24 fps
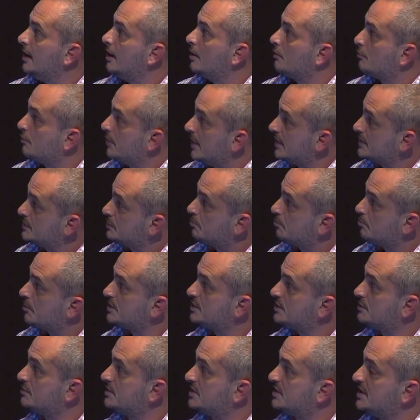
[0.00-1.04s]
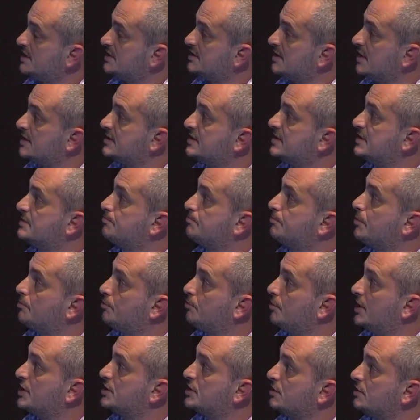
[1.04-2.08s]
We are surprised to see that this
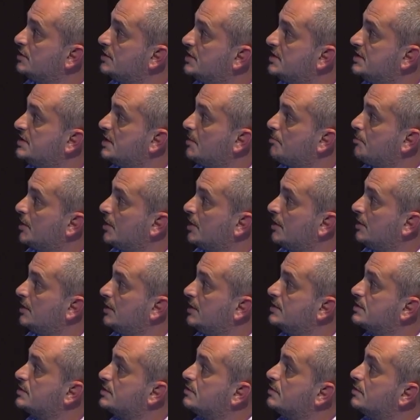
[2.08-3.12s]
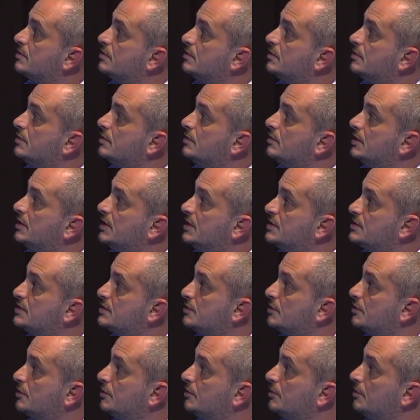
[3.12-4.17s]
population disappears in the
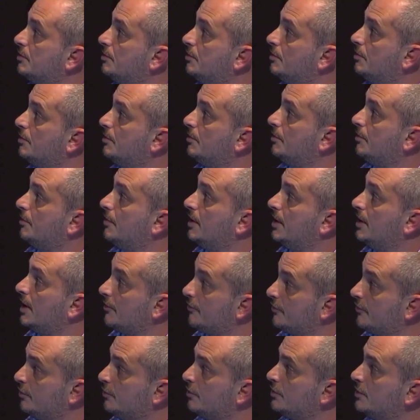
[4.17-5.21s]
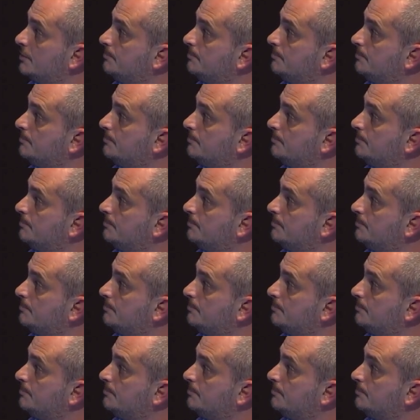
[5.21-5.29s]
lymph node.